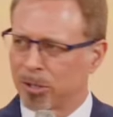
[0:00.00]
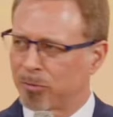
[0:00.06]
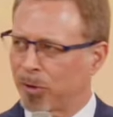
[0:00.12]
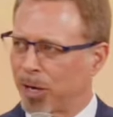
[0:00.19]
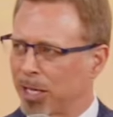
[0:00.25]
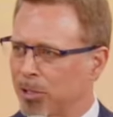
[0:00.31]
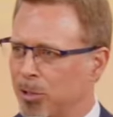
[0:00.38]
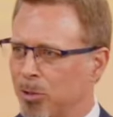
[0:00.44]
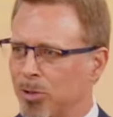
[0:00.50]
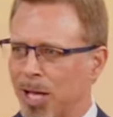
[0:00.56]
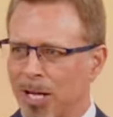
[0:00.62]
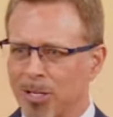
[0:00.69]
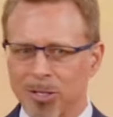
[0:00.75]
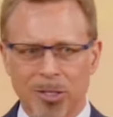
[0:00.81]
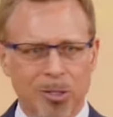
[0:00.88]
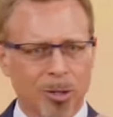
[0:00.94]
Dufresne in
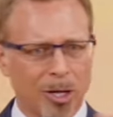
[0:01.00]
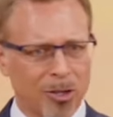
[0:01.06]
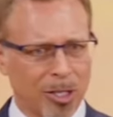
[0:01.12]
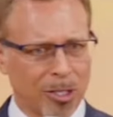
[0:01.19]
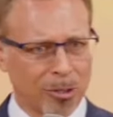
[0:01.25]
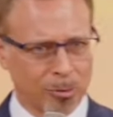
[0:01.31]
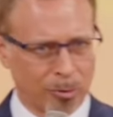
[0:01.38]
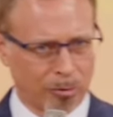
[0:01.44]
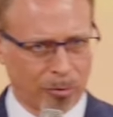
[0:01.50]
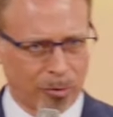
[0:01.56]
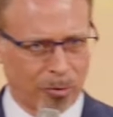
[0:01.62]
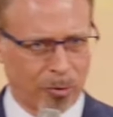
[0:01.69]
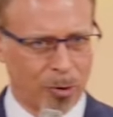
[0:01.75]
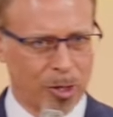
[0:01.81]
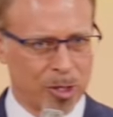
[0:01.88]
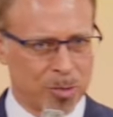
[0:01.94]
2002. I think you were a
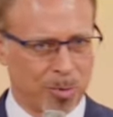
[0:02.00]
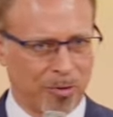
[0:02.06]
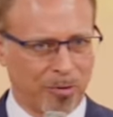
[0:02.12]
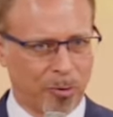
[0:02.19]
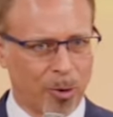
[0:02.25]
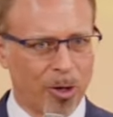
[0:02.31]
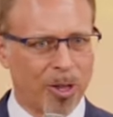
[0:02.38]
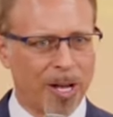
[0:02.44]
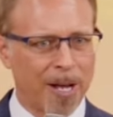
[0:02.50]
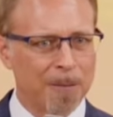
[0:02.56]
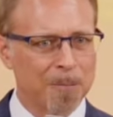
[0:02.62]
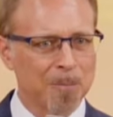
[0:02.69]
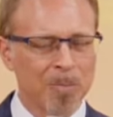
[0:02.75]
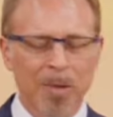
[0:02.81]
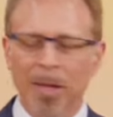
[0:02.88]
few years before that.